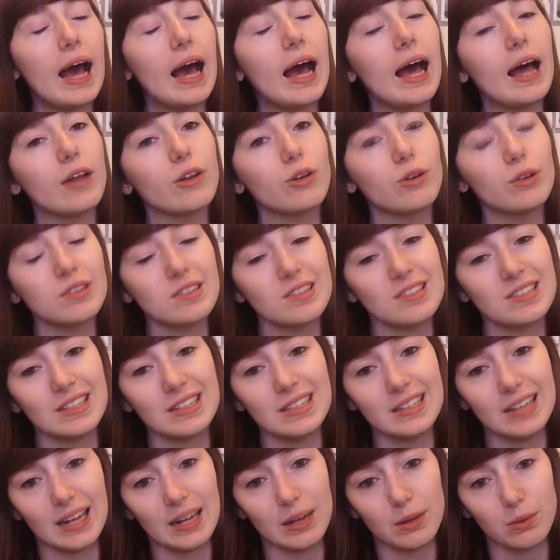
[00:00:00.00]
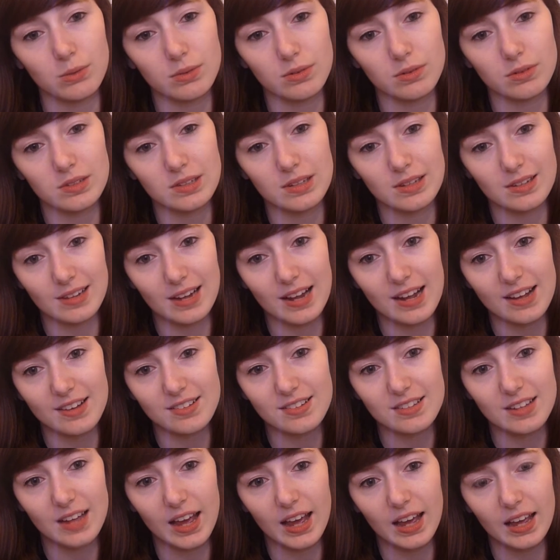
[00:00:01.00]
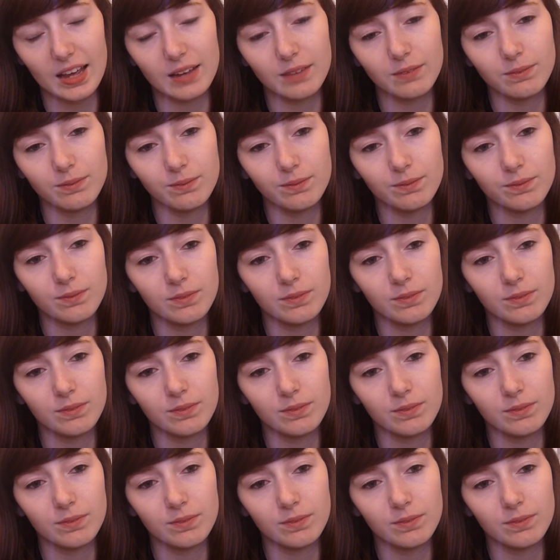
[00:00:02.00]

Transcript: and on the sunday it was his last day